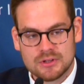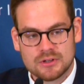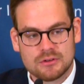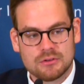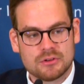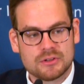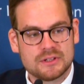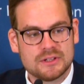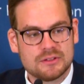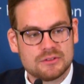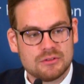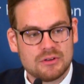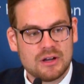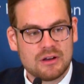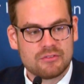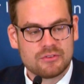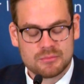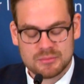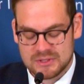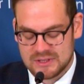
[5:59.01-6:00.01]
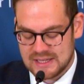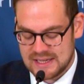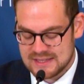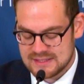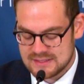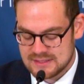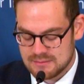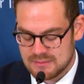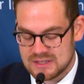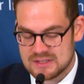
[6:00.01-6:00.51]
According to government
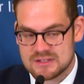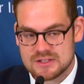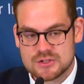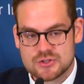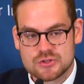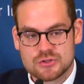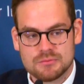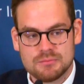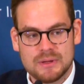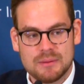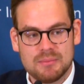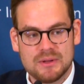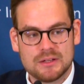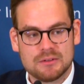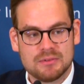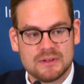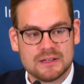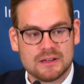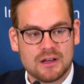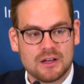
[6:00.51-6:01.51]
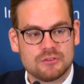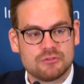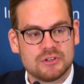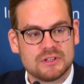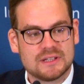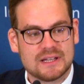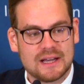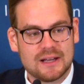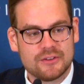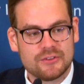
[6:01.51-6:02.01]
estimates, it should be between
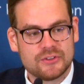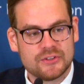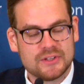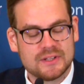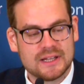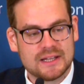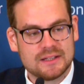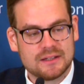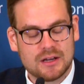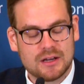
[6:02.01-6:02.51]
100,000 and